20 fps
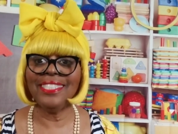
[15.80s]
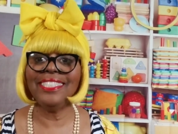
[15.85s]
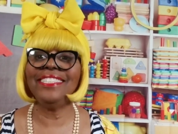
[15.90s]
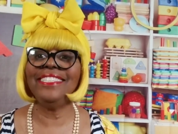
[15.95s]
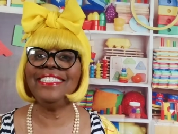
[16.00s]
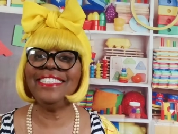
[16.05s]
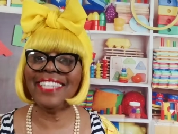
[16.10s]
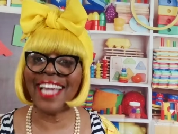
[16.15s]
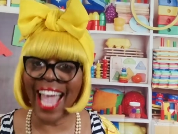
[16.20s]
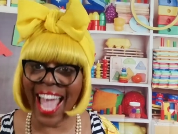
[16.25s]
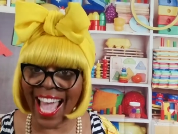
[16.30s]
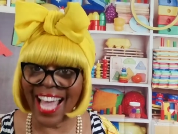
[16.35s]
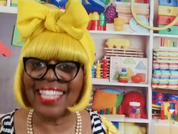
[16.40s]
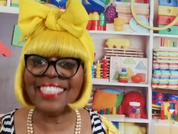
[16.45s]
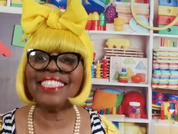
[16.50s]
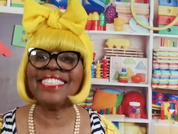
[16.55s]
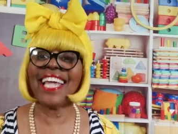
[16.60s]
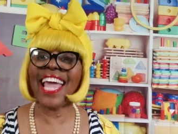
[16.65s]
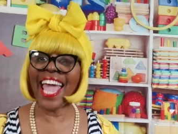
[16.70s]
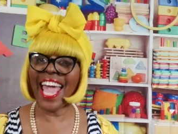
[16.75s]

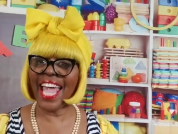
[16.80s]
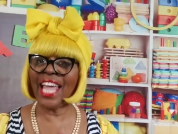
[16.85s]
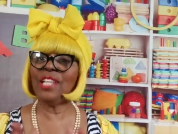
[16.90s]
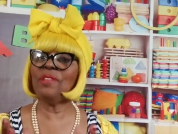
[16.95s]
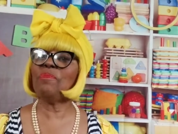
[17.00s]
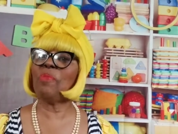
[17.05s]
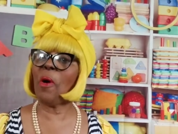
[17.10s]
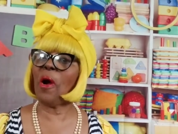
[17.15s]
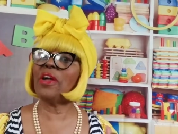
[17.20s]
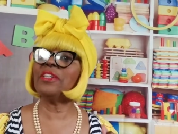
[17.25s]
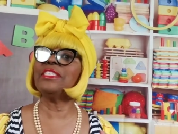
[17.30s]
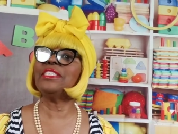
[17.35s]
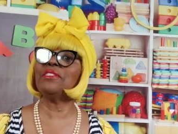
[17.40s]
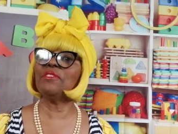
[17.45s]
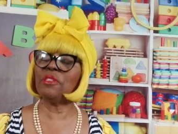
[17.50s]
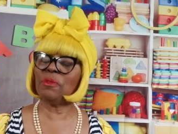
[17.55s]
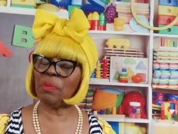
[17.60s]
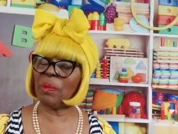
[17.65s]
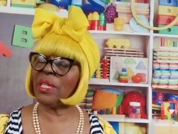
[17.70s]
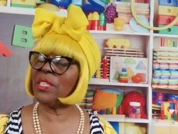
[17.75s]
Yes, eight parts
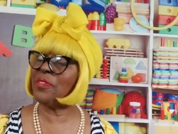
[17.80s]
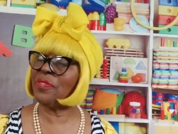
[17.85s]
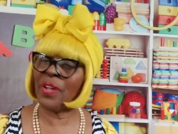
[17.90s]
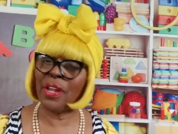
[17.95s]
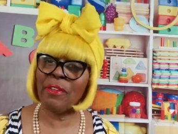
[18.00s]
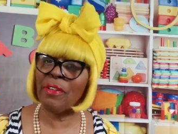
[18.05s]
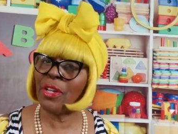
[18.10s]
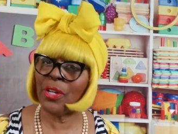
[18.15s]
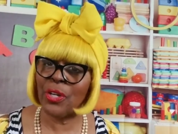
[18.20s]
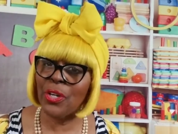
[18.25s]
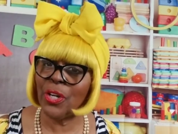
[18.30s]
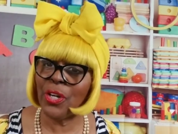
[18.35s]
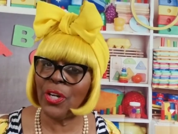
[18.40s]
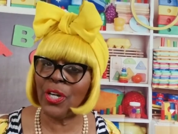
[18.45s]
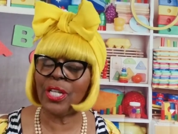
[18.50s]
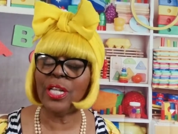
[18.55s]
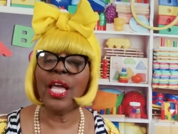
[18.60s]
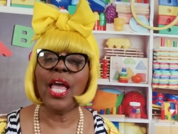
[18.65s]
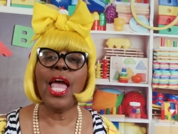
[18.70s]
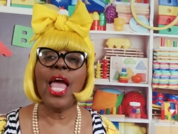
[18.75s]
of speech. Very
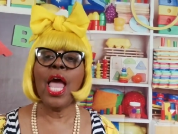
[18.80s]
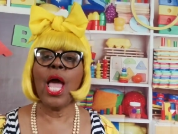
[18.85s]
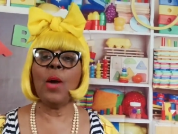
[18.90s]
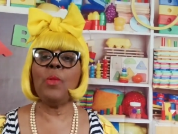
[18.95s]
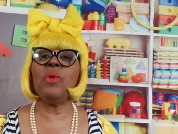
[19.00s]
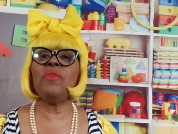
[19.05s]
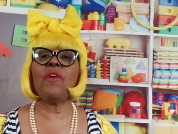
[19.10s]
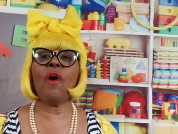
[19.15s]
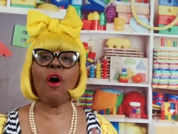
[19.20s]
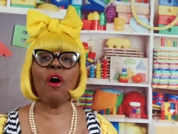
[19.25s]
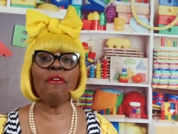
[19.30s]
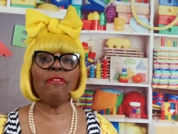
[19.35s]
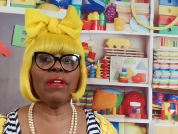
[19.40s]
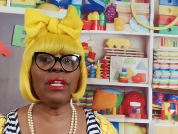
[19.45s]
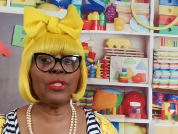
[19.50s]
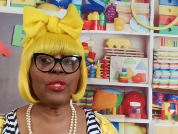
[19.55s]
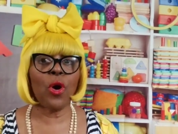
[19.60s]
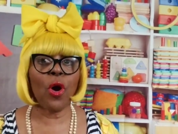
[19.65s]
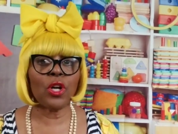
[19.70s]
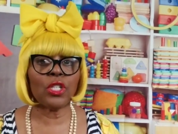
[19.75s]
good. And we've
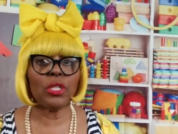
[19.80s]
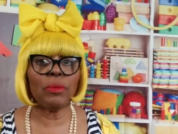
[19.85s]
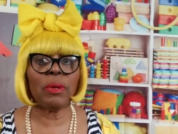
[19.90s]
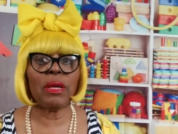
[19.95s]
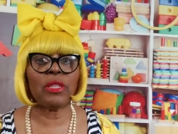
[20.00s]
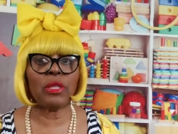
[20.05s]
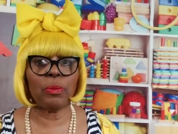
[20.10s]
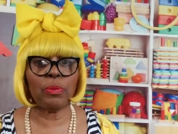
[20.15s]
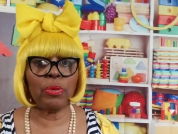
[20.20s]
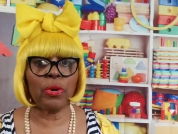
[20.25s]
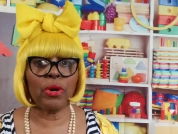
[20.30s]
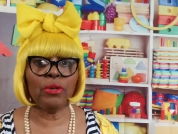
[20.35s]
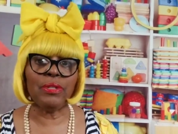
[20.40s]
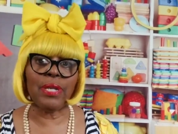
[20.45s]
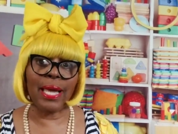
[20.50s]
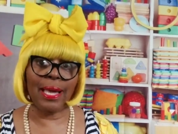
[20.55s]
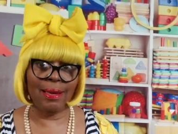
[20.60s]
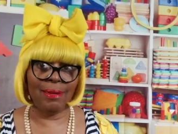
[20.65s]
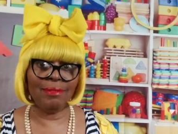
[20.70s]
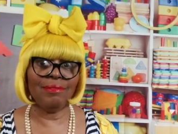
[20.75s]
already talked about the
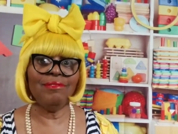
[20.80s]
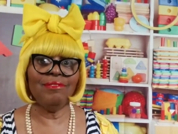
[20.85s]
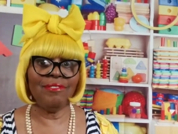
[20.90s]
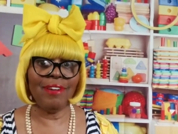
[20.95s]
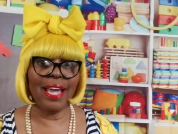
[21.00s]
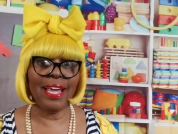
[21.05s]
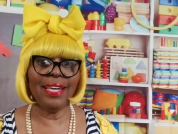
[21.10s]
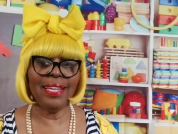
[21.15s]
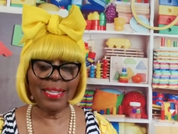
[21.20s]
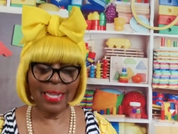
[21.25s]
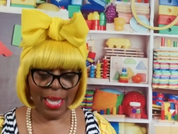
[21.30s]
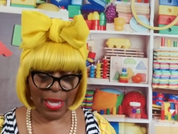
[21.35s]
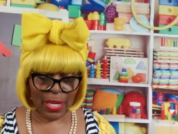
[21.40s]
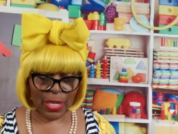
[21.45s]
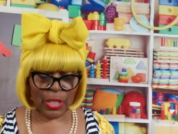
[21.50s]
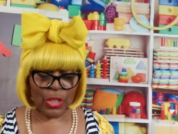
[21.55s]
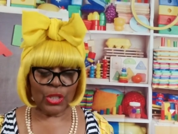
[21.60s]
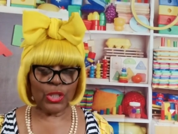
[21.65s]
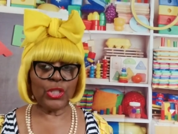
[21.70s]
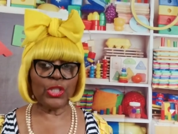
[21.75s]
pronoun, right?
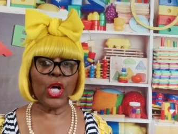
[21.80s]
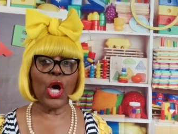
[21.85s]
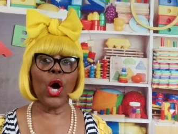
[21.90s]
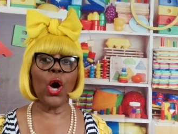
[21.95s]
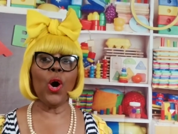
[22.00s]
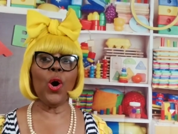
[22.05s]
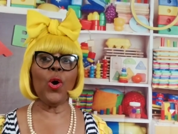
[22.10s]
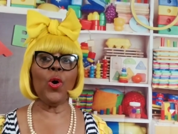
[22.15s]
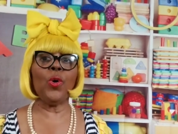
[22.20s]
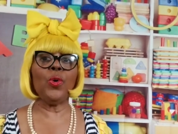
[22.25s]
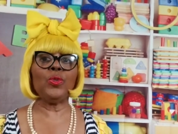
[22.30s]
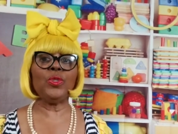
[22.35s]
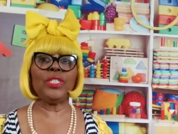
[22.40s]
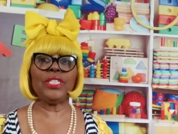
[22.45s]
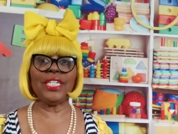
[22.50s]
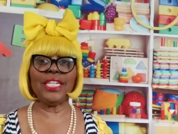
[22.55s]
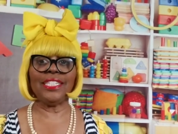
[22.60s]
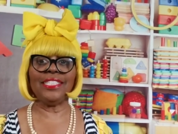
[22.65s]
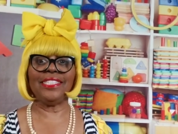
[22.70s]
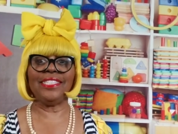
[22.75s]
So
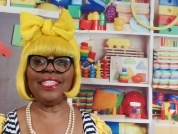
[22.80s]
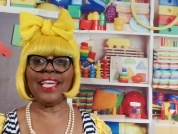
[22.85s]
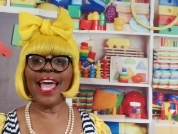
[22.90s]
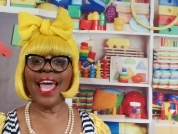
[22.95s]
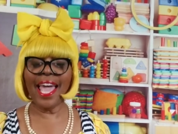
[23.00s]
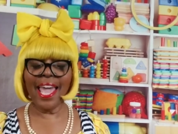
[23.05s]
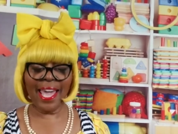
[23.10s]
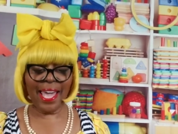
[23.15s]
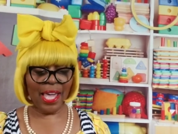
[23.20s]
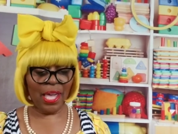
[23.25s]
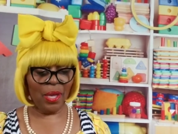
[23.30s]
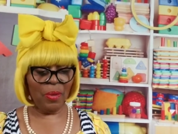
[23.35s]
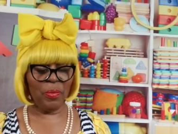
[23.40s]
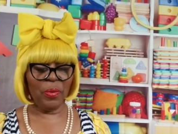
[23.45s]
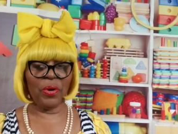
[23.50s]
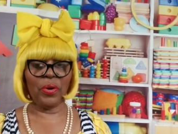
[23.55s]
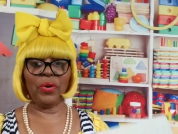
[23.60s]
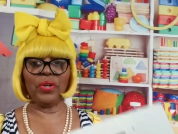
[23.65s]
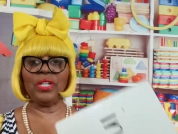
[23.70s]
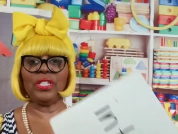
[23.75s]
today
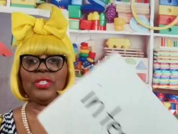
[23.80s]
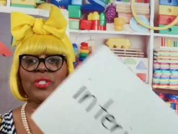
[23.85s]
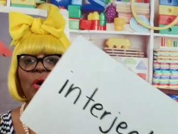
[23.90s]
we're going